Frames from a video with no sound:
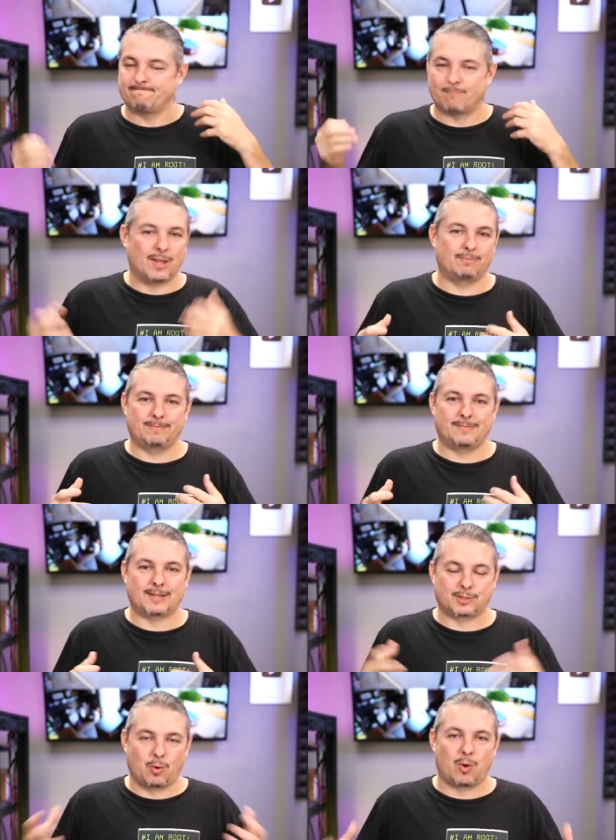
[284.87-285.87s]
well,
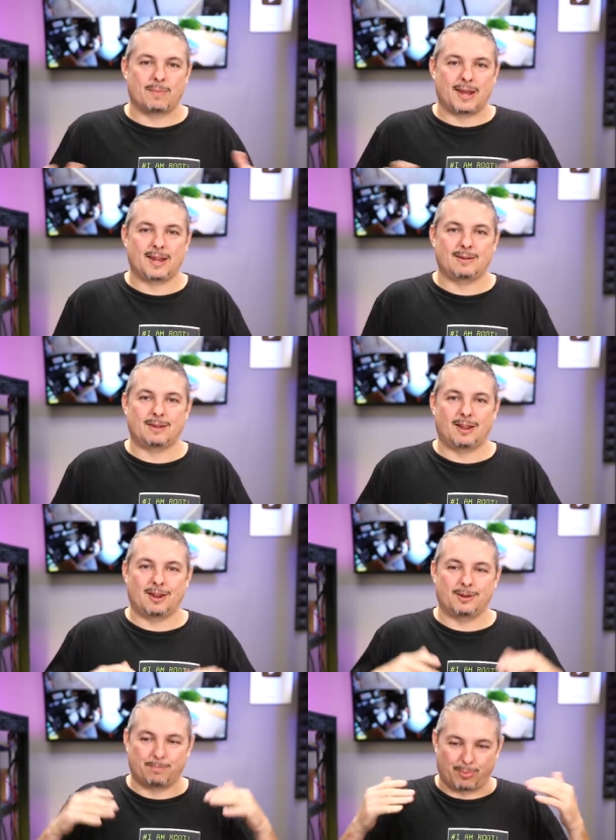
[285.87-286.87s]
it's a storm, and it
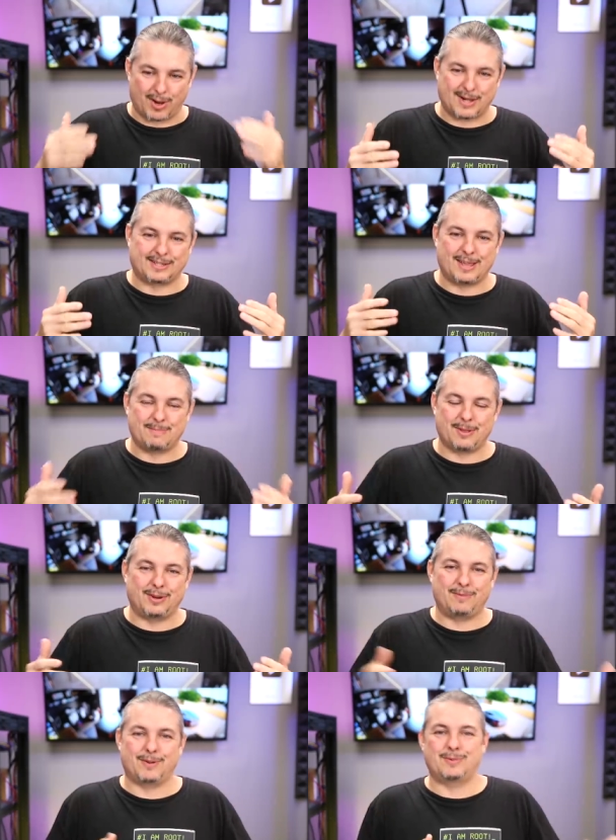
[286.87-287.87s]
breaks the
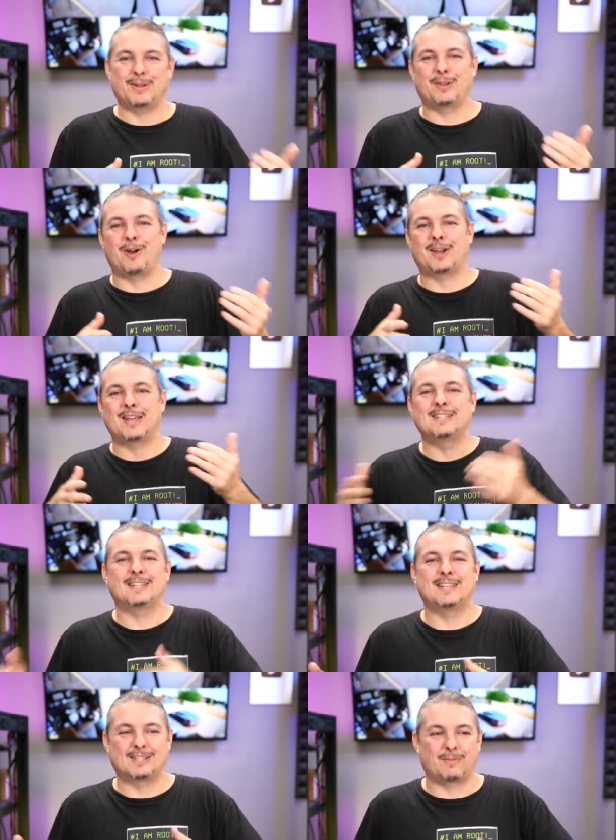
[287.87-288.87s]
ability for you to log into
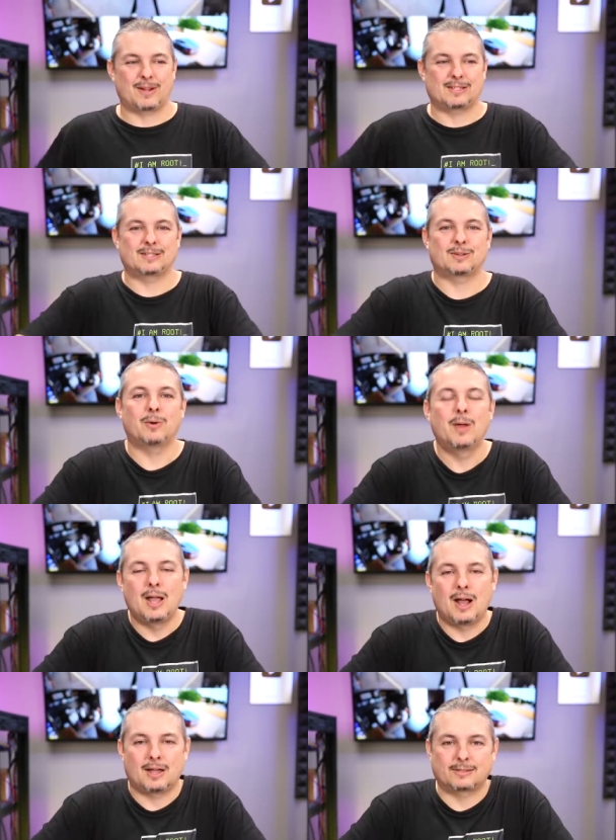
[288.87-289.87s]
these devices. So
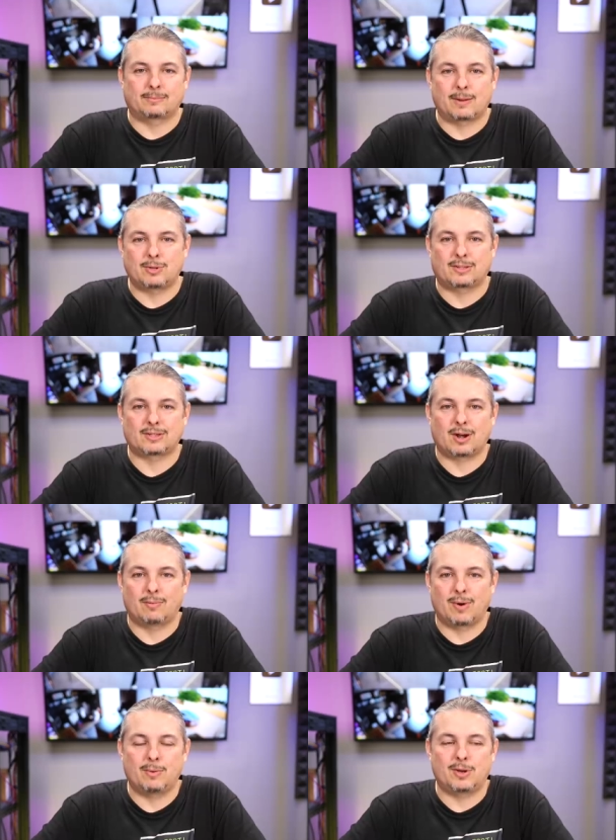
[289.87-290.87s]
sometimes you have to start
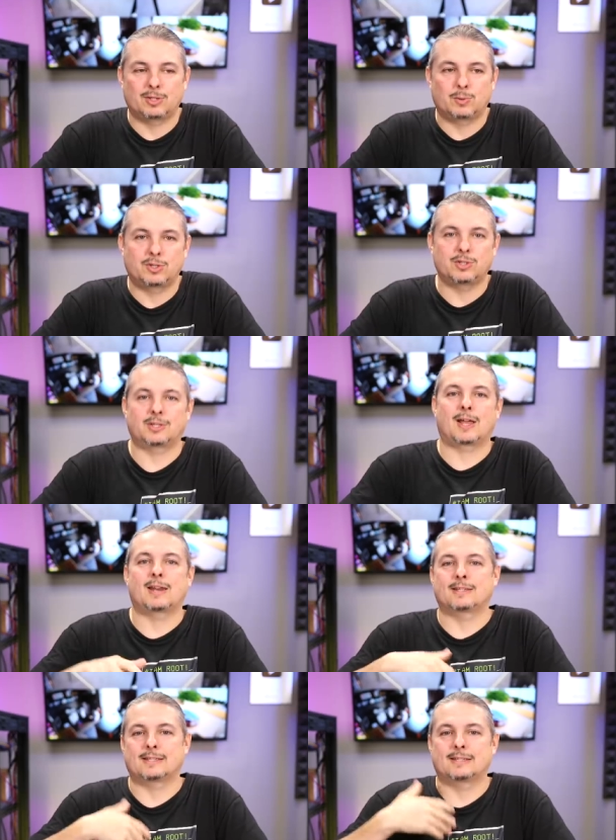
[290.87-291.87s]
rebooting switches to
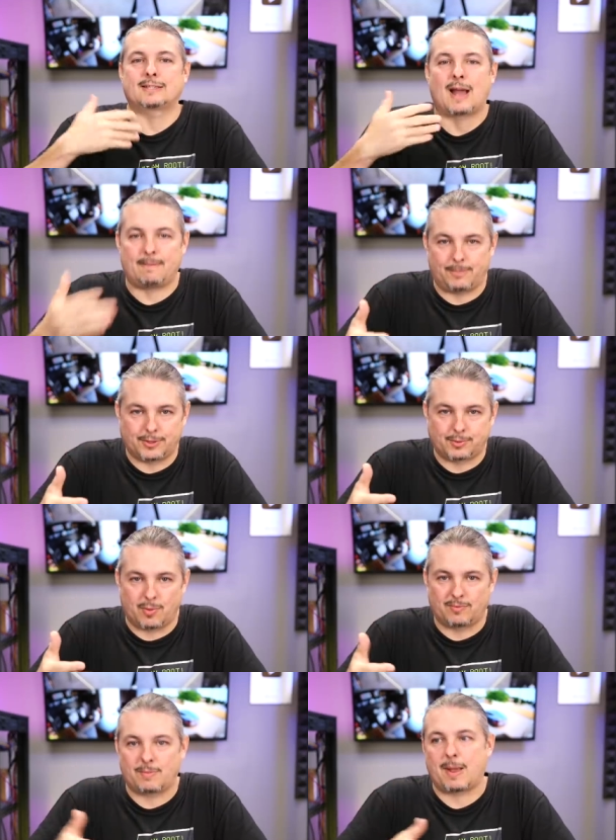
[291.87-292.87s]
kind of stop the
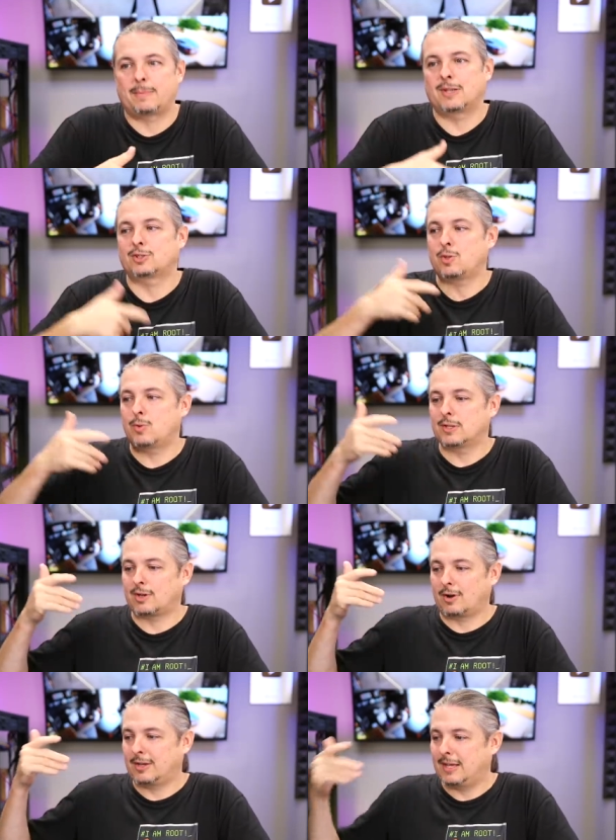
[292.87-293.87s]
storm from happening so you can
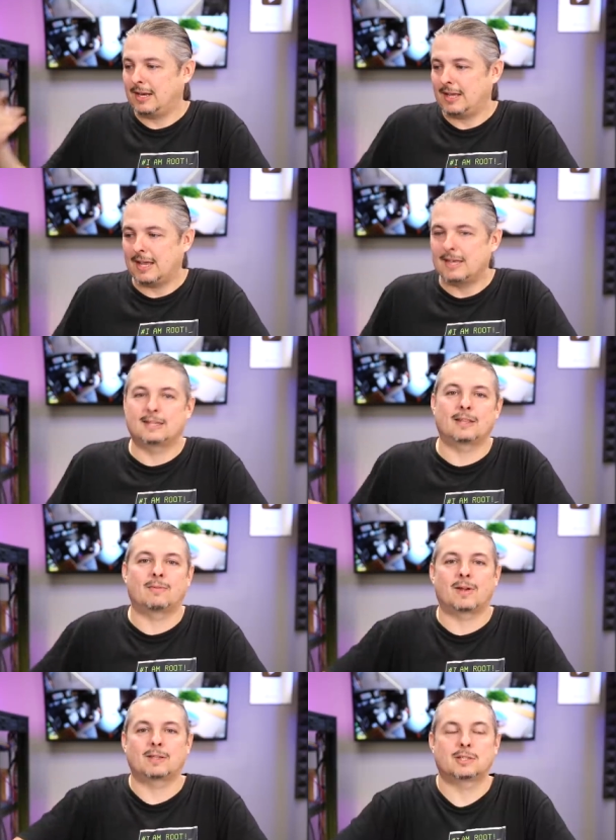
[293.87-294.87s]
start getting into the
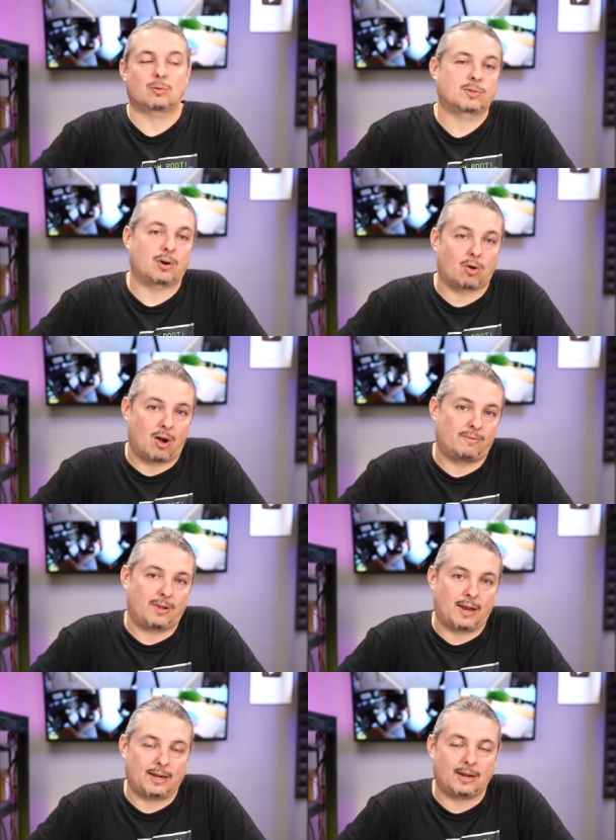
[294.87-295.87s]
devices or start
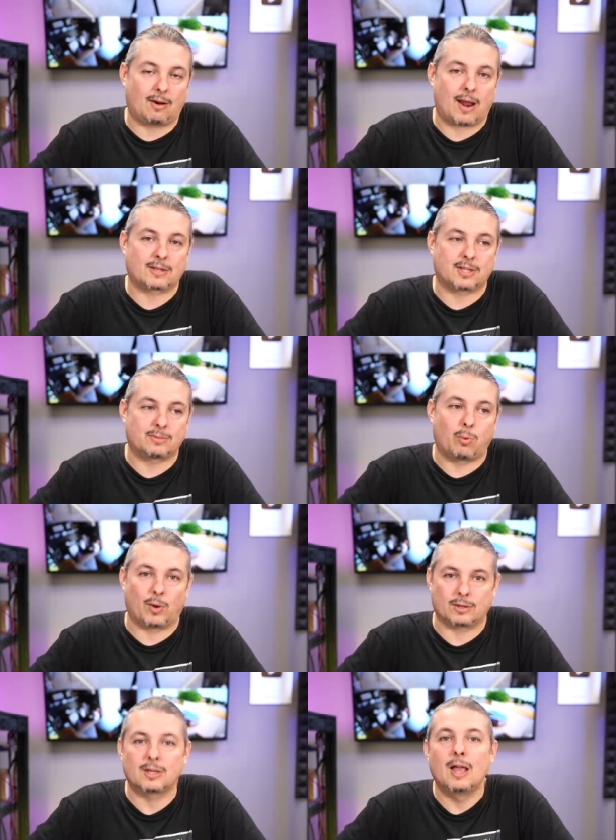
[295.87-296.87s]
offlining your access
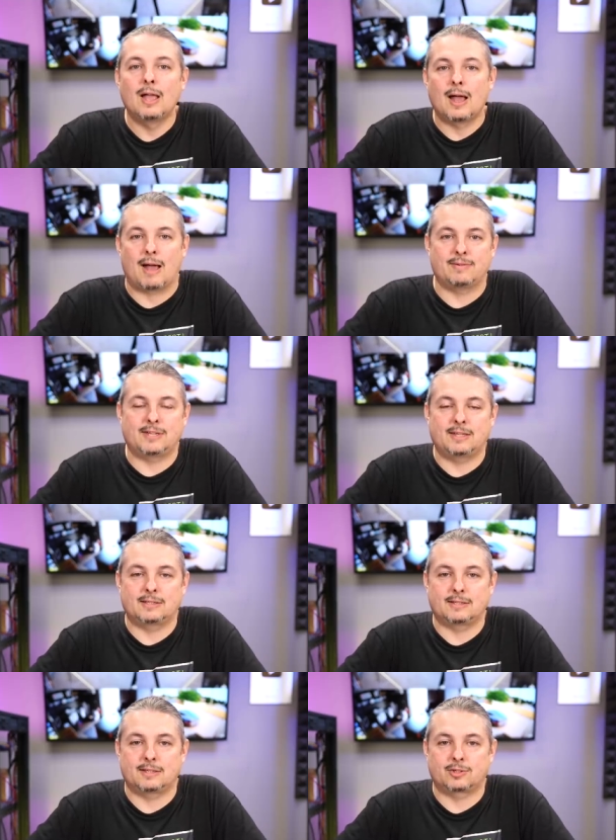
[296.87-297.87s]
points. Obviously,
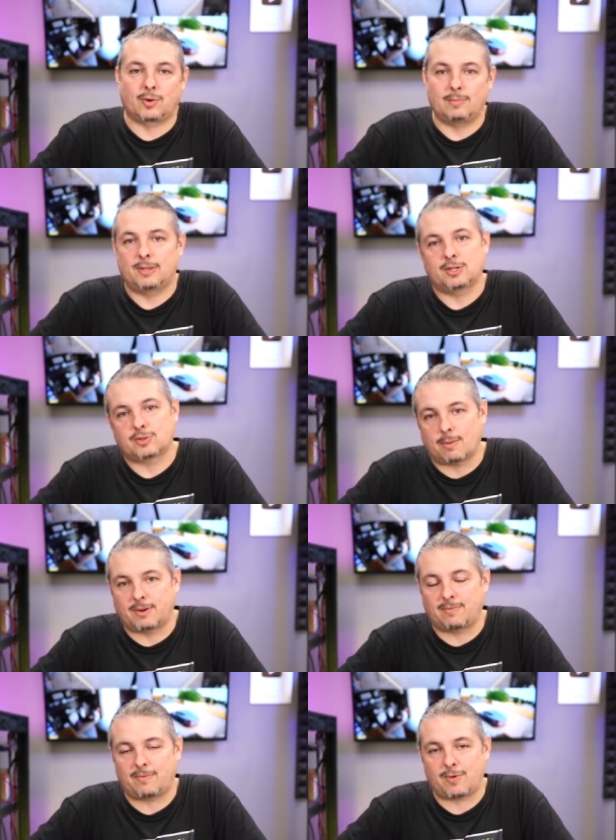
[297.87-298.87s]
this is extremely
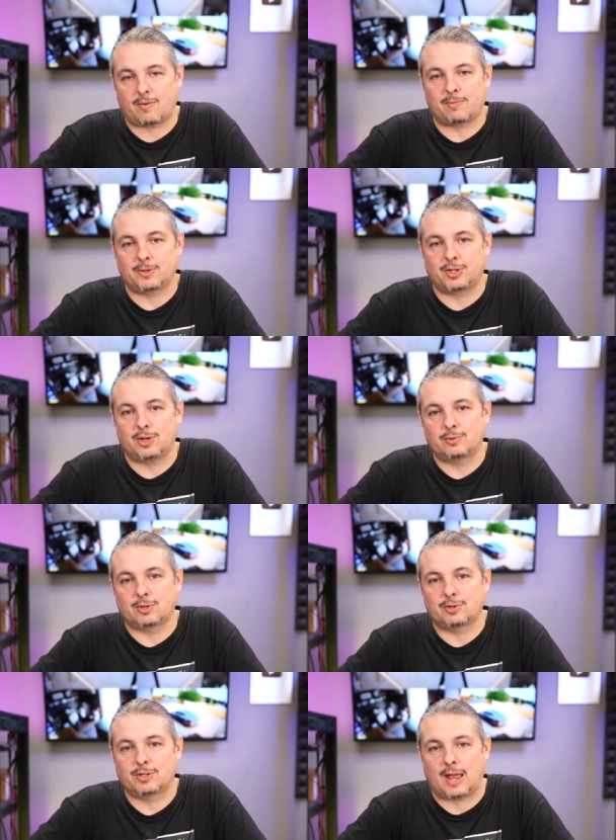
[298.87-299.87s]
disruptive if you have a bunch of
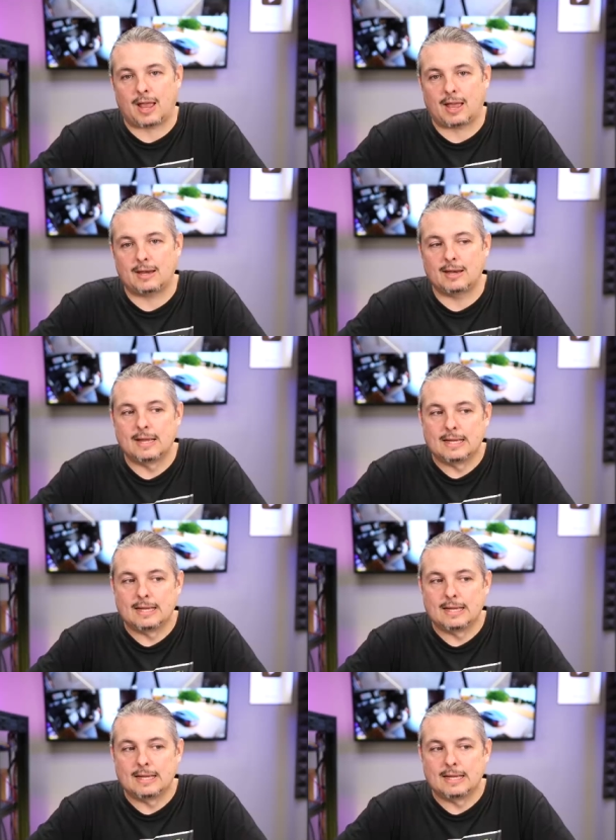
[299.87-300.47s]
users and